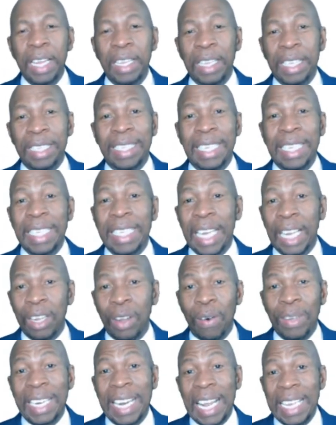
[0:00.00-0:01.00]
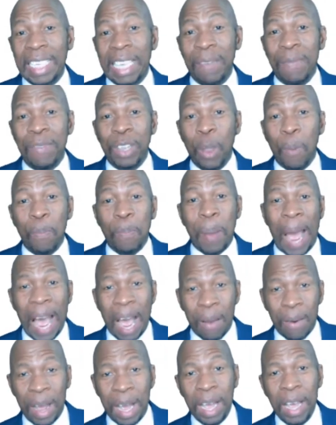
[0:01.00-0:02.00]
this is the Lord that has given you
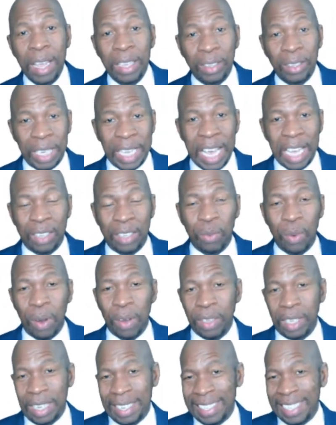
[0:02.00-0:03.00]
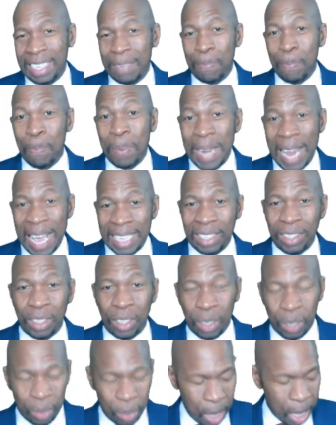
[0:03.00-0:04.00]
power to get wealth. He's
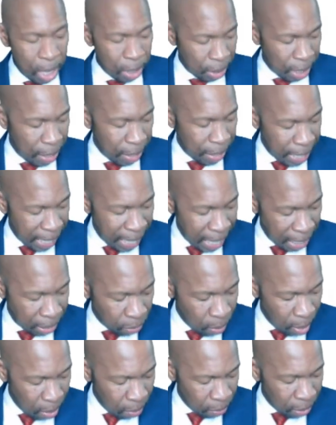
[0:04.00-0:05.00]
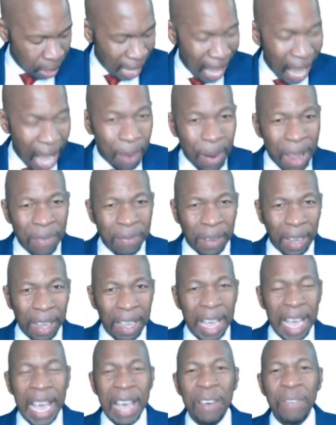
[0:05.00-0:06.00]
blessed you so that you can get wealth. However,
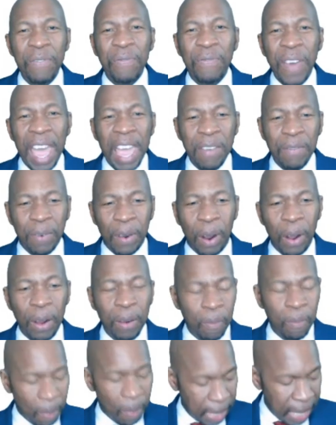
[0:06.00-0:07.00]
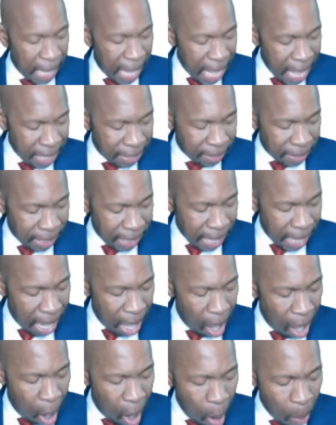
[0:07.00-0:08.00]
favor is
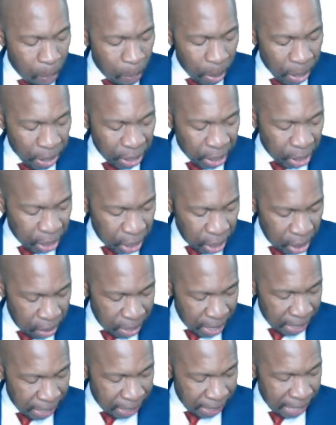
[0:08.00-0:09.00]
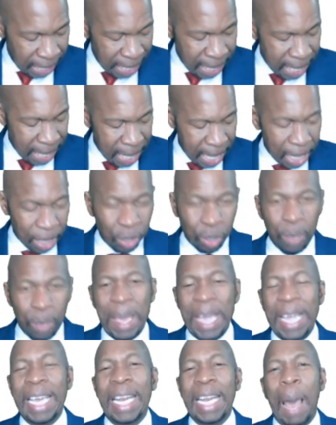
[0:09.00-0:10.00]
the opportunity to
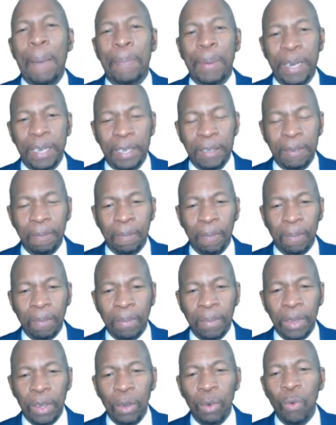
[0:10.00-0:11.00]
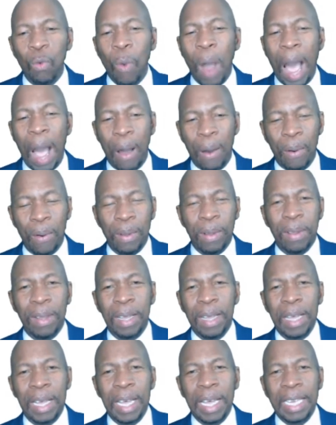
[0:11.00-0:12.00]
make it happen. Wow.
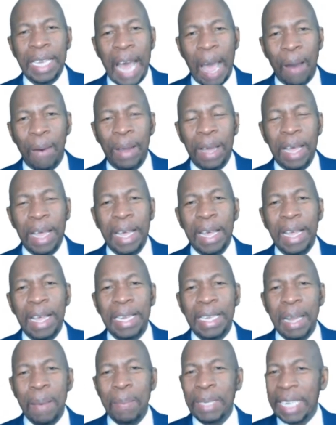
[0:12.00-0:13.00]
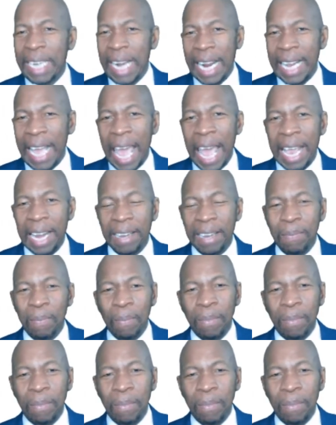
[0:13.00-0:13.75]
Now, let me say that again.